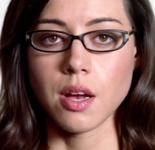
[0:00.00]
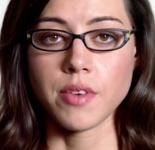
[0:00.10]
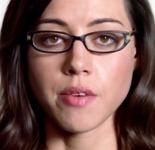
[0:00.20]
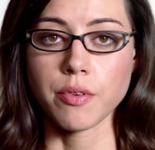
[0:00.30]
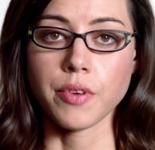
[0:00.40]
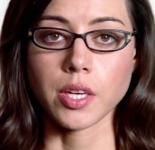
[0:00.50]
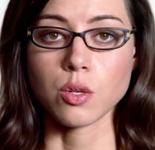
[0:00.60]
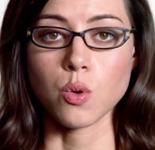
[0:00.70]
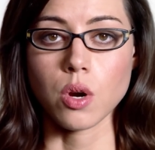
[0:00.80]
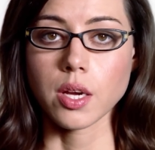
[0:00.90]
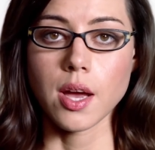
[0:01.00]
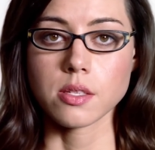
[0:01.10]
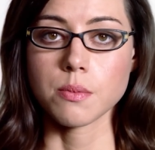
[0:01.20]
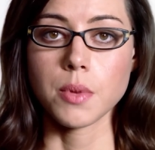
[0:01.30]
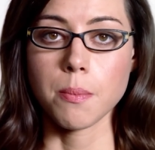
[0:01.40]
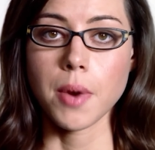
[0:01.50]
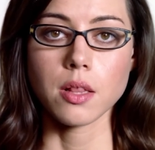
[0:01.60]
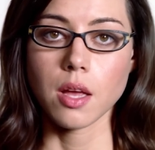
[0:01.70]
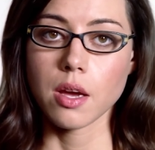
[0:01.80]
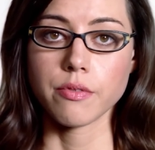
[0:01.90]
I've never faked an orgasm in
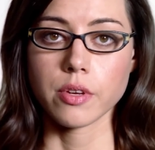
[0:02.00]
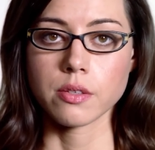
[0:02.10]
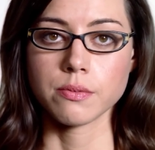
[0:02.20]
my life.